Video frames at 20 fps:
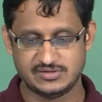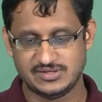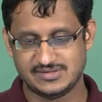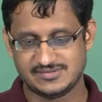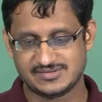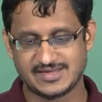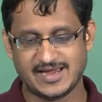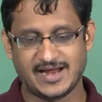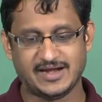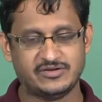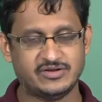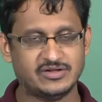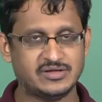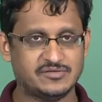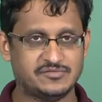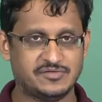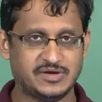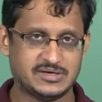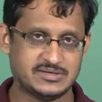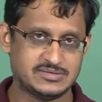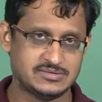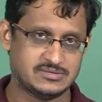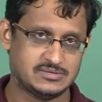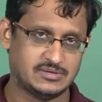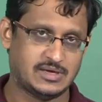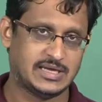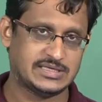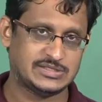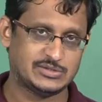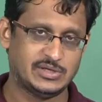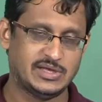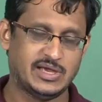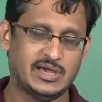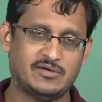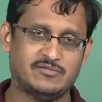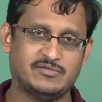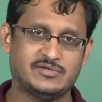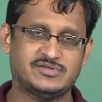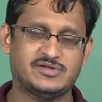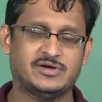these scattering effects actually
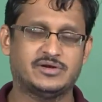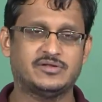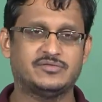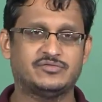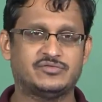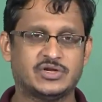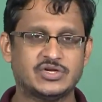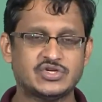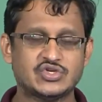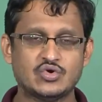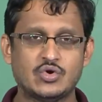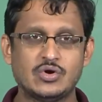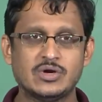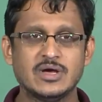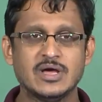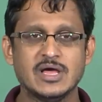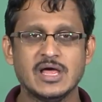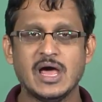have a certain threshold.